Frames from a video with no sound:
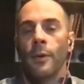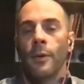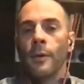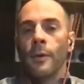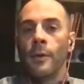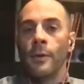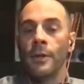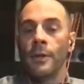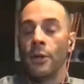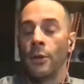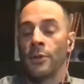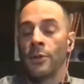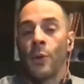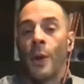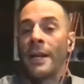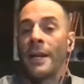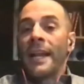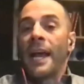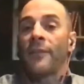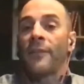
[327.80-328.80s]
you know so
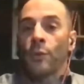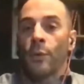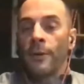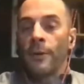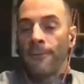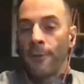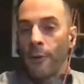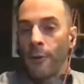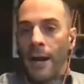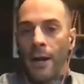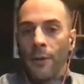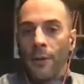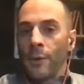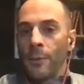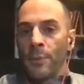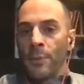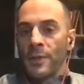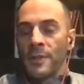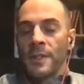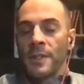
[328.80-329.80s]
i didn't have to refer out
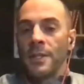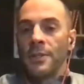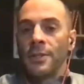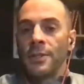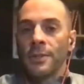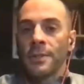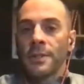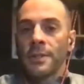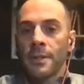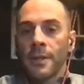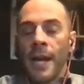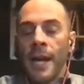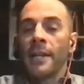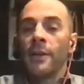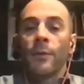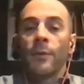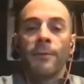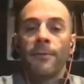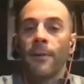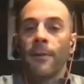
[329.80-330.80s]
the procedures i
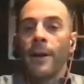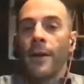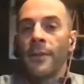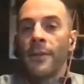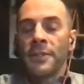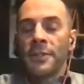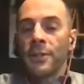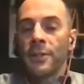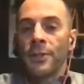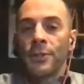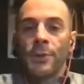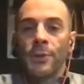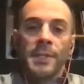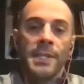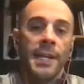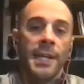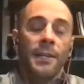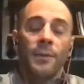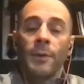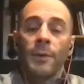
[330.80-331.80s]
didn't right. refer out the surgeries
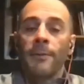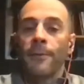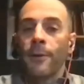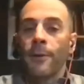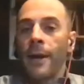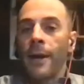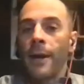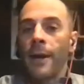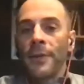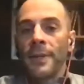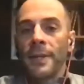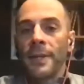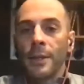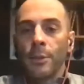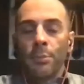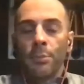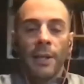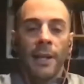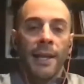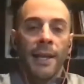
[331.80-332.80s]
i didn't refer out the
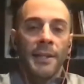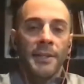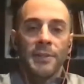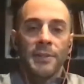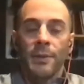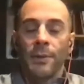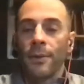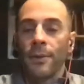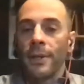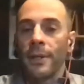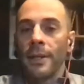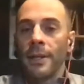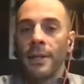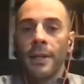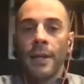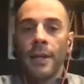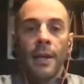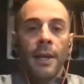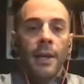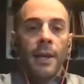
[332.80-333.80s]
implants or the
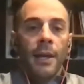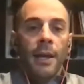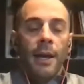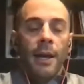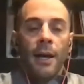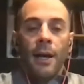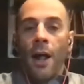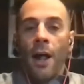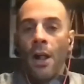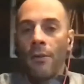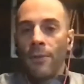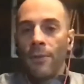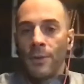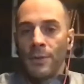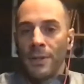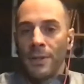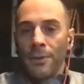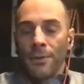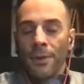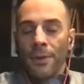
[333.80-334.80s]
uh, all
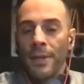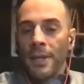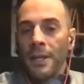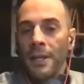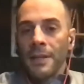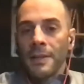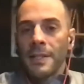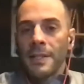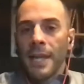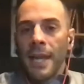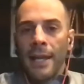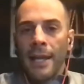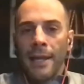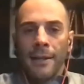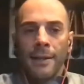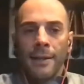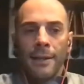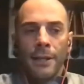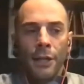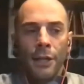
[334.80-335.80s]
those other things.
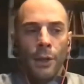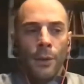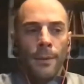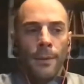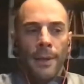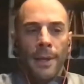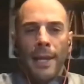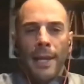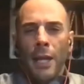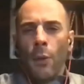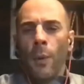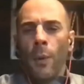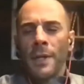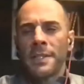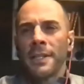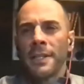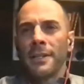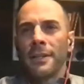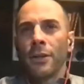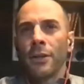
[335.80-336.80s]
And, you know, it
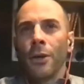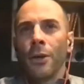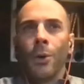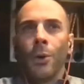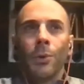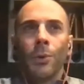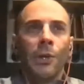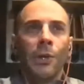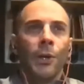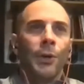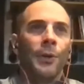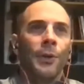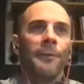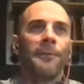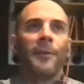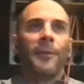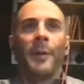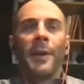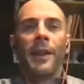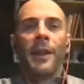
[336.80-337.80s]
wasn't go learn
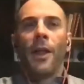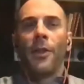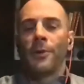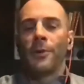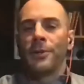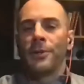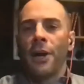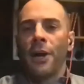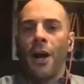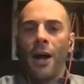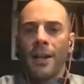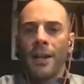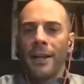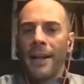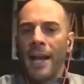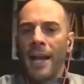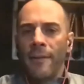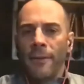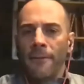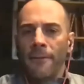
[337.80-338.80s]
from another doc
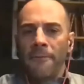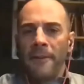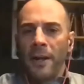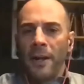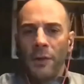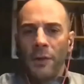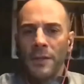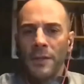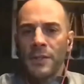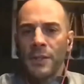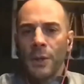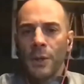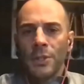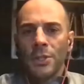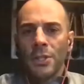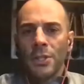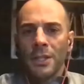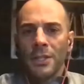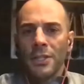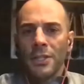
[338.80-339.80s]
and have a failed
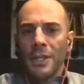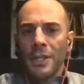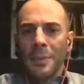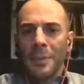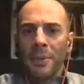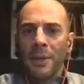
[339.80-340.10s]
associateship